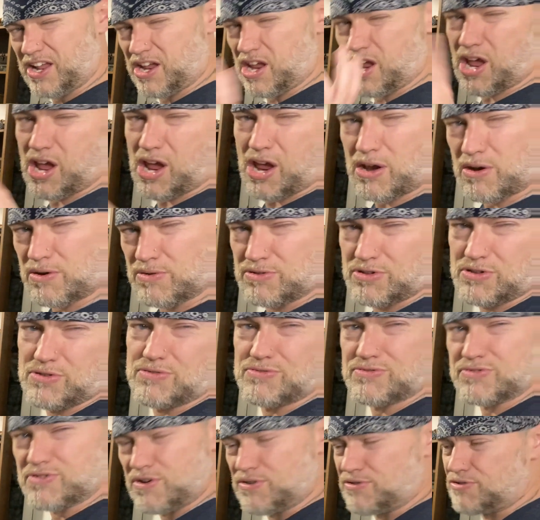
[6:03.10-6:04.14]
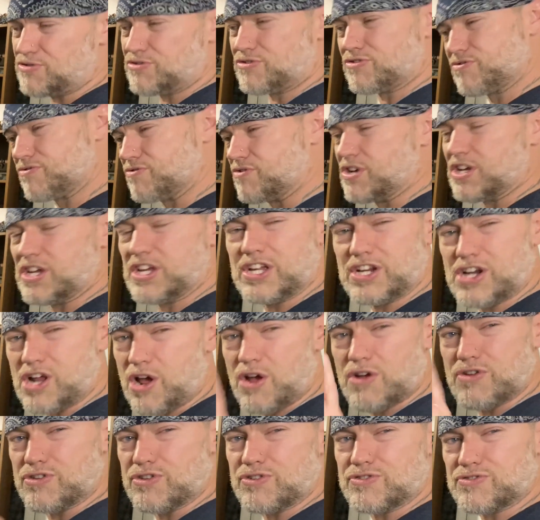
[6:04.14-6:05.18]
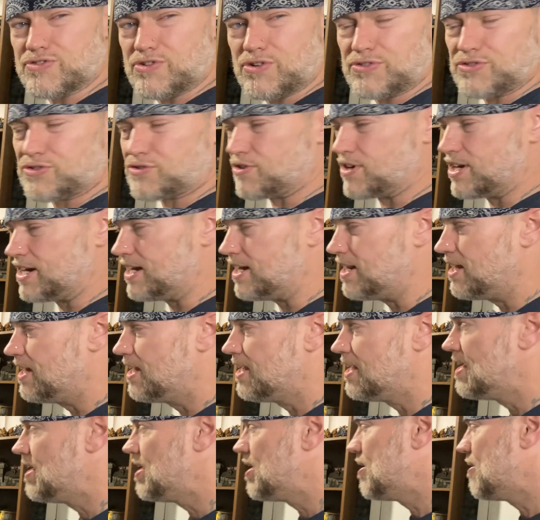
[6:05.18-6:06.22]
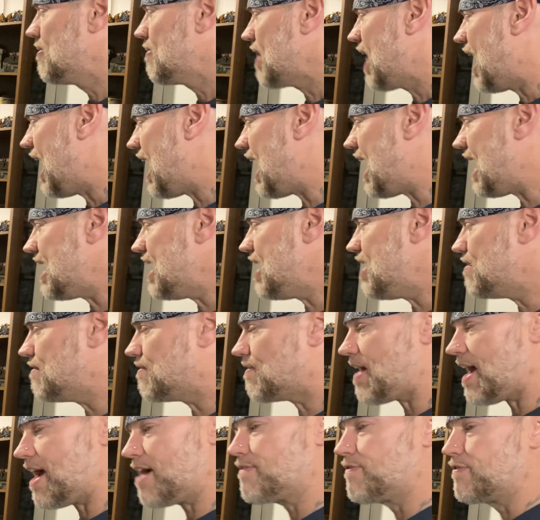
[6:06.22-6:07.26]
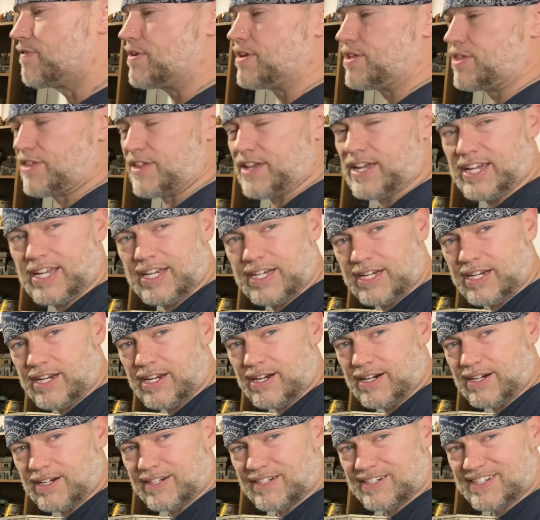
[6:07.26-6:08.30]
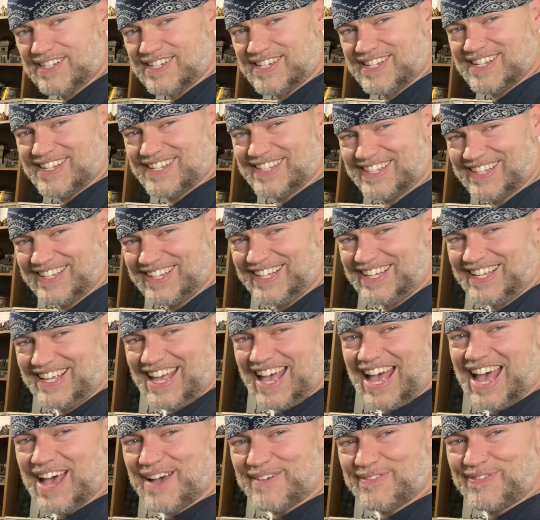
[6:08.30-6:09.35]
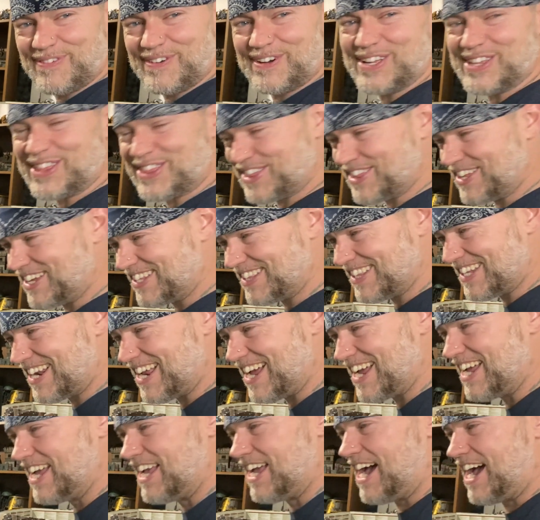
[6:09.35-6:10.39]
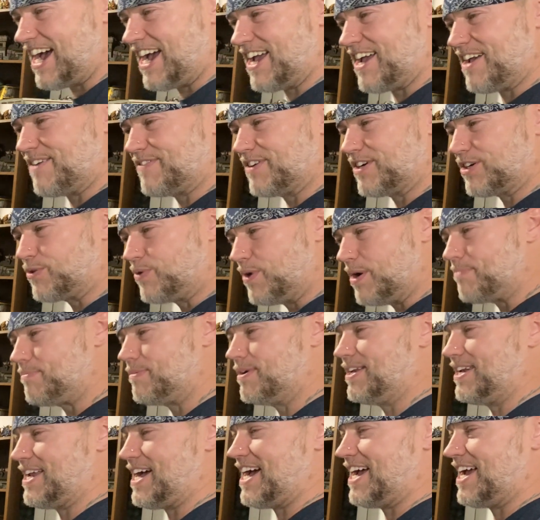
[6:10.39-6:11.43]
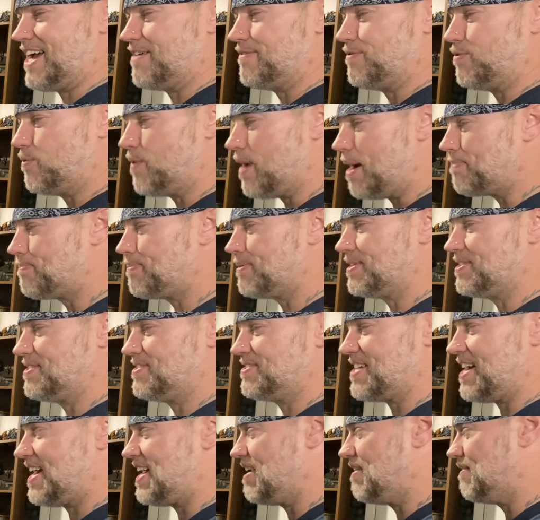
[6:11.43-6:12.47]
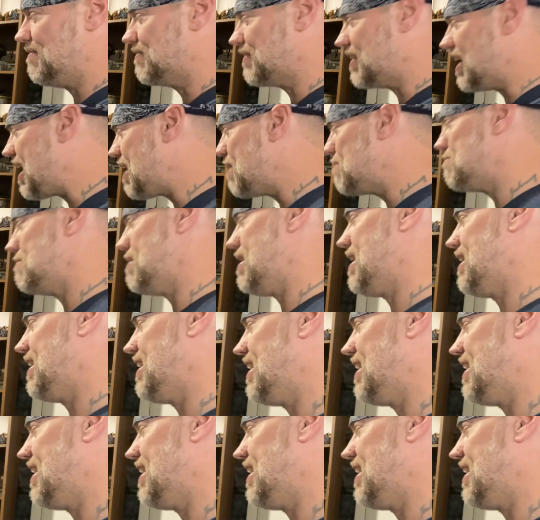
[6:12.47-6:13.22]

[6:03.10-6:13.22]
I don't use no screen. I don't use no screen. I have everything in here. Everything that I have equipment, I have weapons, I have combat, I